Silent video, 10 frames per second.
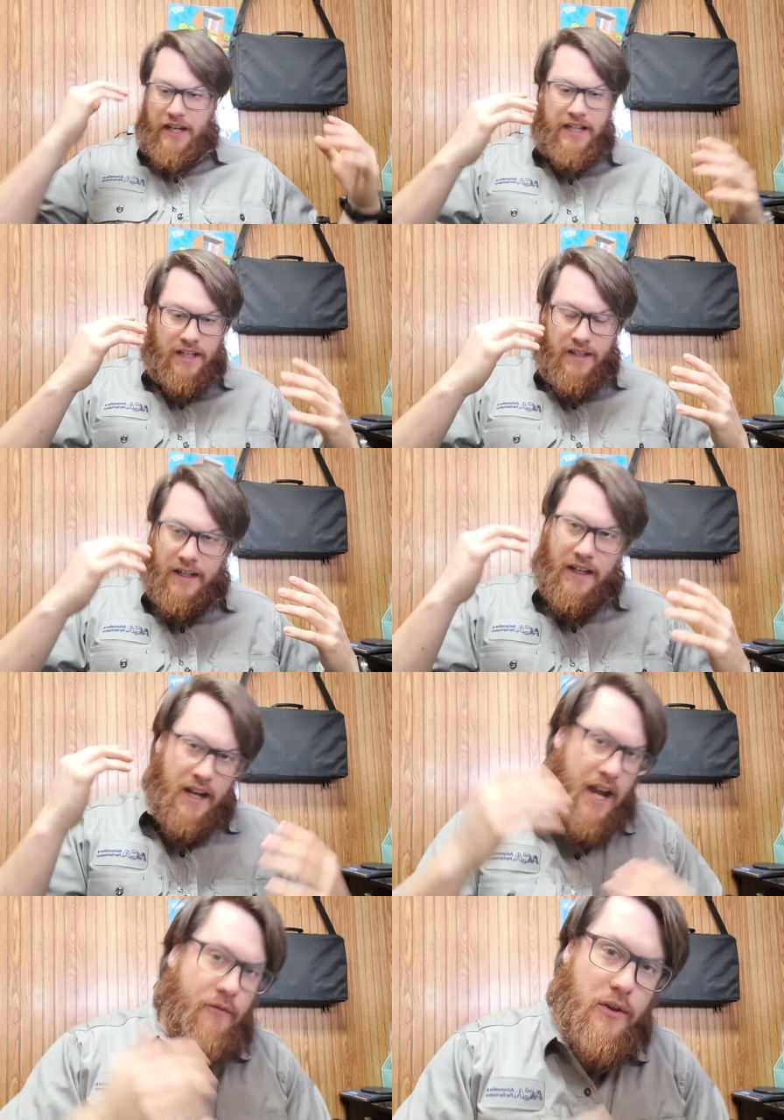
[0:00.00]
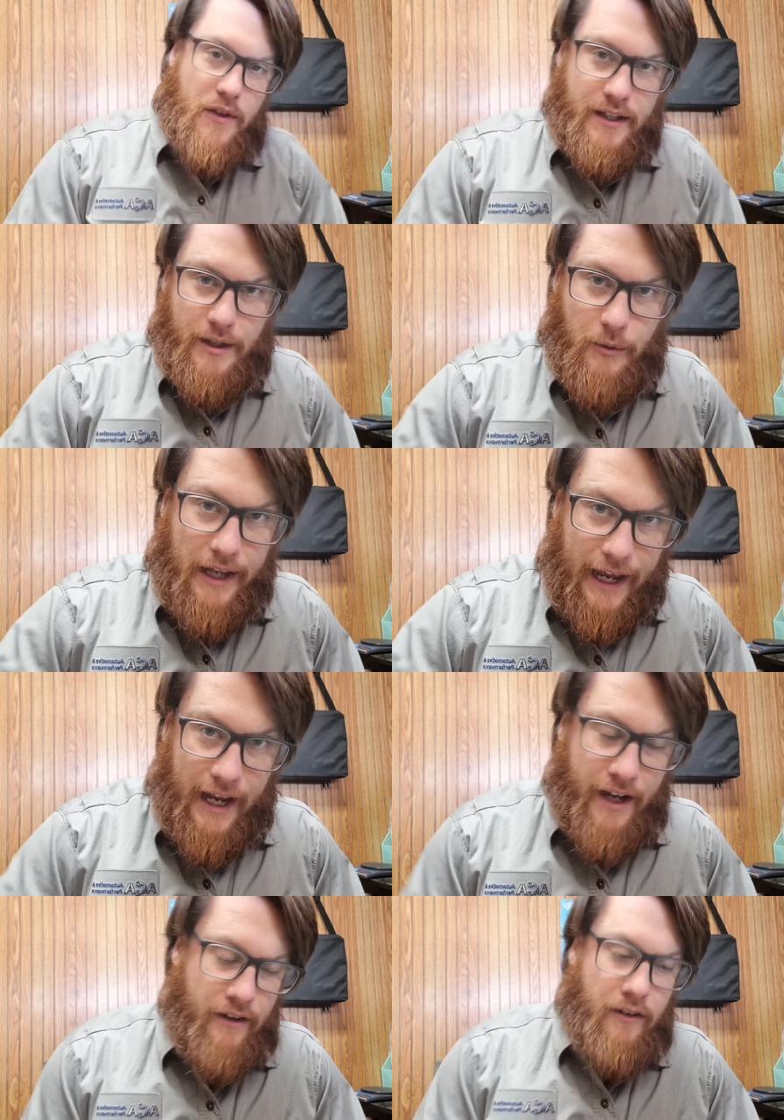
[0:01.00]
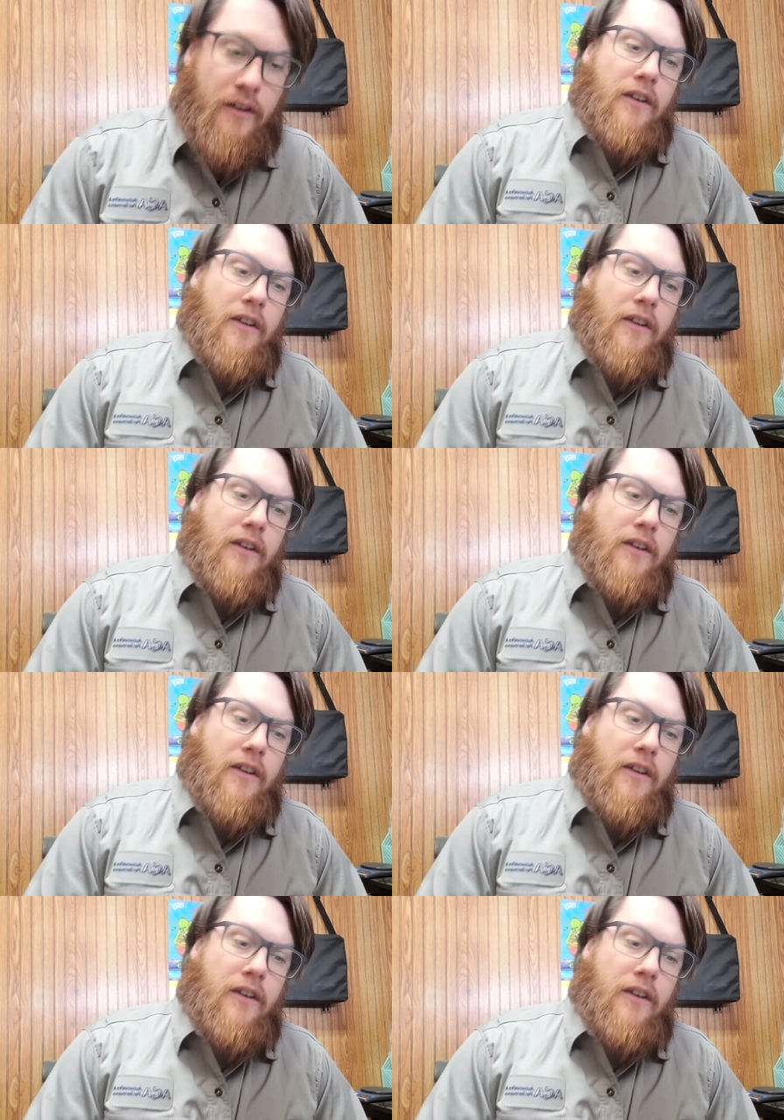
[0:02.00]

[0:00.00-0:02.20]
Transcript: anything and everything that we can.